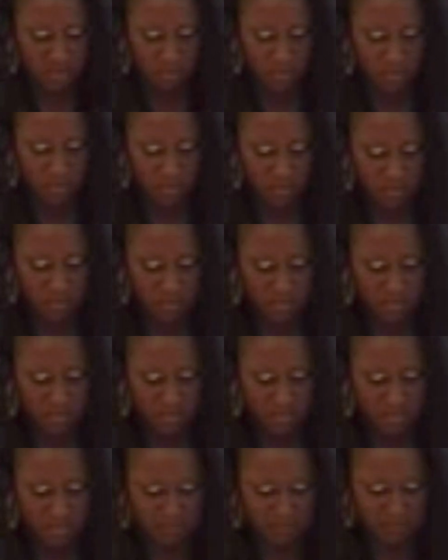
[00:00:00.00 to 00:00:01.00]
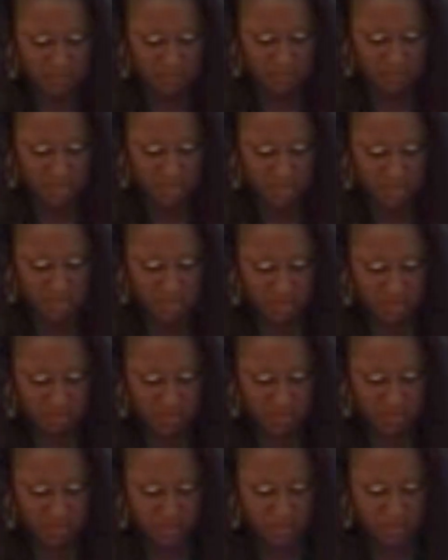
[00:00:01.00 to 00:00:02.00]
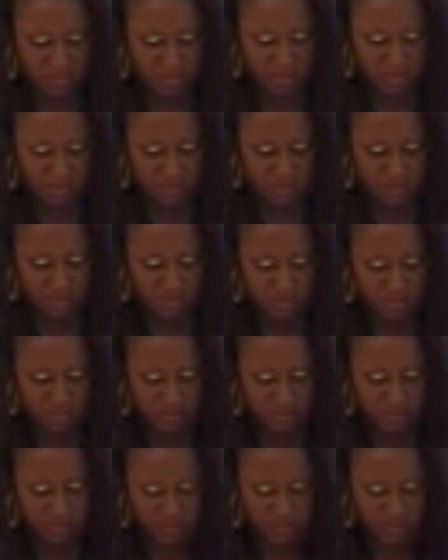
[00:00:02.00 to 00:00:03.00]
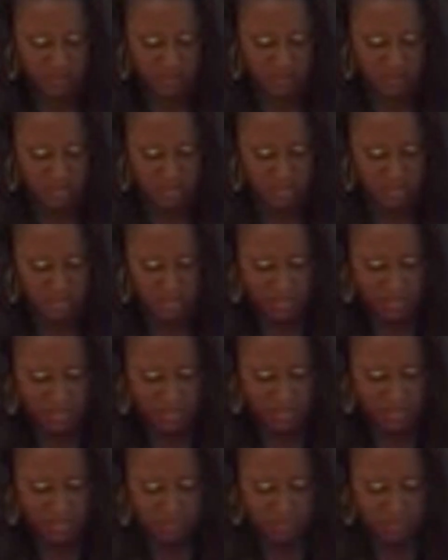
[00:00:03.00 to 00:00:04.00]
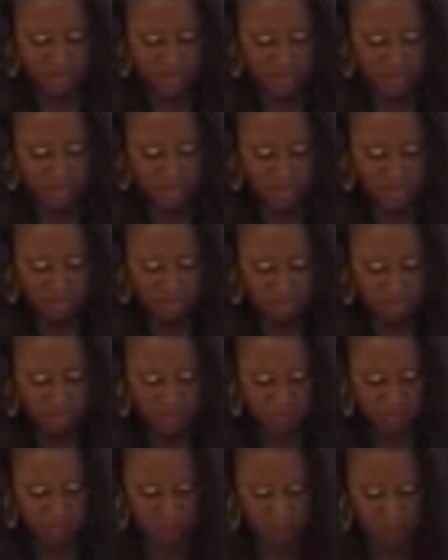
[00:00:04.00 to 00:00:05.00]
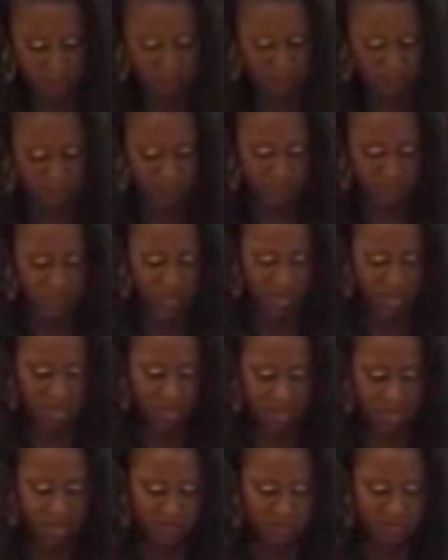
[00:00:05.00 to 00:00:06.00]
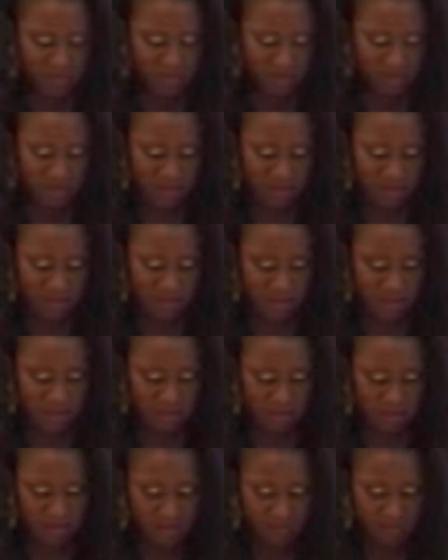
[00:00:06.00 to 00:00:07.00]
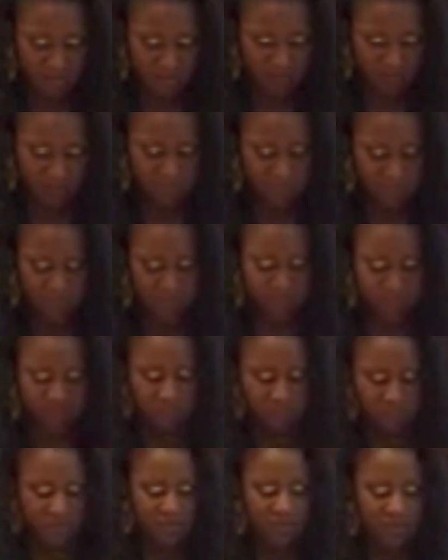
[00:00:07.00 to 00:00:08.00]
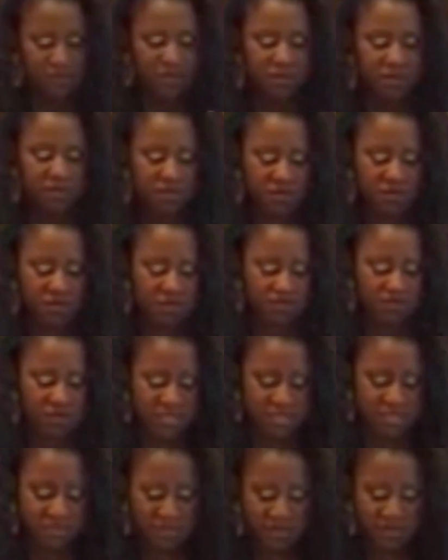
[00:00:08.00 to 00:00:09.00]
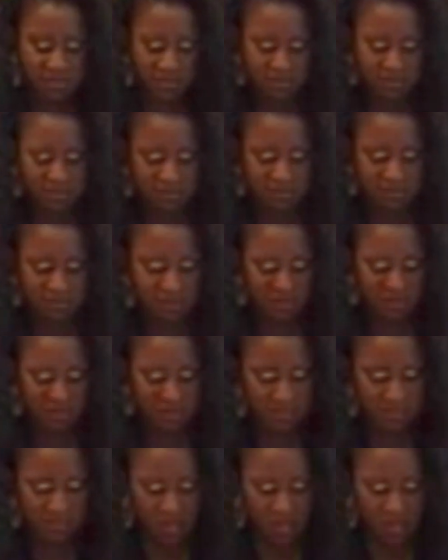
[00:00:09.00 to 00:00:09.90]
that I have ever been with my hair. On this picture here, I have a twist out. So my hair is actually longer than that. On this picture, it's just twisted.